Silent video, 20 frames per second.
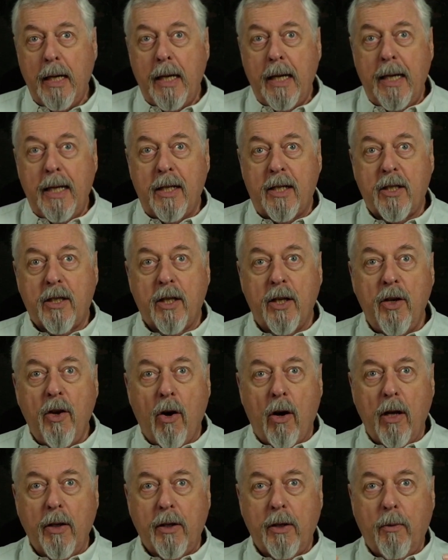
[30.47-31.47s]
It's the
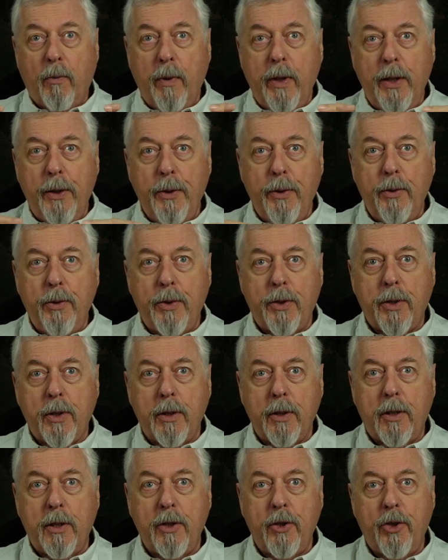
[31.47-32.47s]
knot that we use
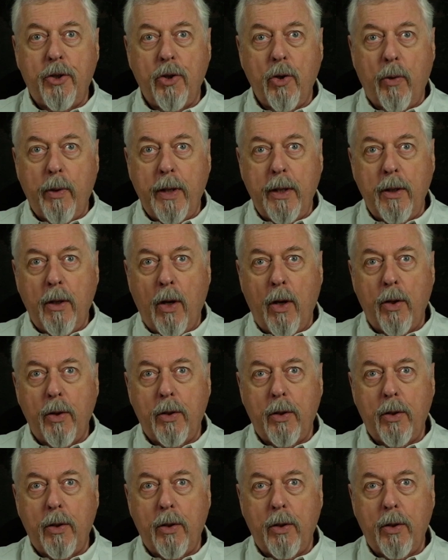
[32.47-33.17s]
to join